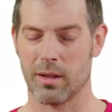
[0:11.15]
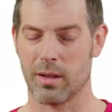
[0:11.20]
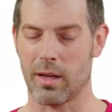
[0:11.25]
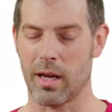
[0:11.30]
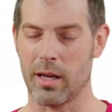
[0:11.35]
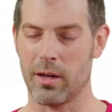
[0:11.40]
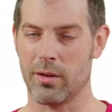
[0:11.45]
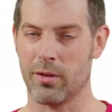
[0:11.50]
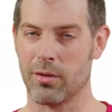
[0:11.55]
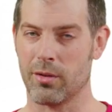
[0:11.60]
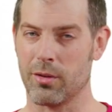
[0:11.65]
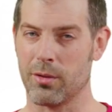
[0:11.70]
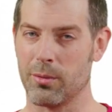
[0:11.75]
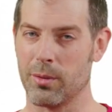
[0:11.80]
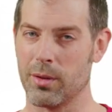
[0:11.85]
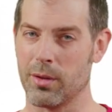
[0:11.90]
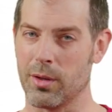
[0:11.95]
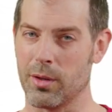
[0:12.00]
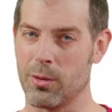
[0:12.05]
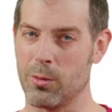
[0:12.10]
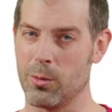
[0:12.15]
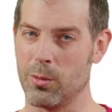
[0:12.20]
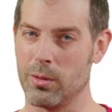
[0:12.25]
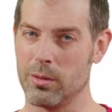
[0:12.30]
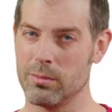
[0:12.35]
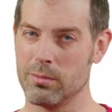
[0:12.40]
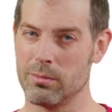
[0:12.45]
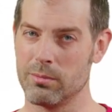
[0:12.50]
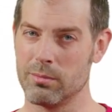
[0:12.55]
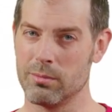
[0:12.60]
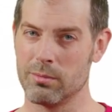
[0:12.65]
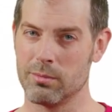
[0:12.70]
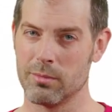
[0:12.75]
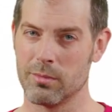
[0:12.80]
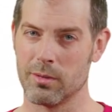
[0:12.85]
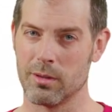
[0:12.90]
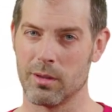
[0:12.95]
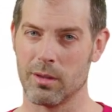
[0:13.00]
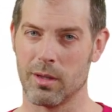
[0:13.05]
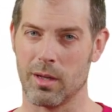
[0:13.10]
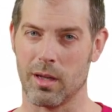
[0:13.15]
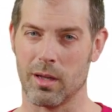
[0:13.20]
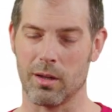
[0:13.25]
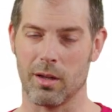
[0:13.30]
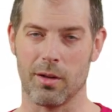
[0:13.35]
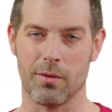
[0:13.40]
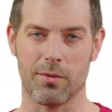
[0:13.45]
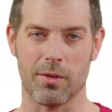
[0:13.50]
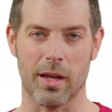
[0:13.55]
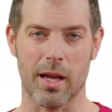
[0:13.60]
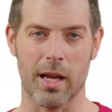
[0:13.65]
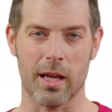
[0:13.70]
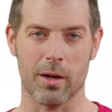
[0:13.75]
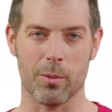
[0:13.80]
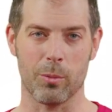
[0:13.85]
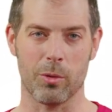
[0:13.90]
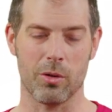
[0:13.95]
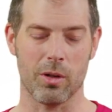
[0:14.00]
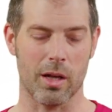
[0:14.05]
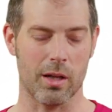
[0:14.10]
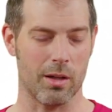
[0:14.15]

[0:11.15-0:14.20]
Gators are really cool. I love the animal,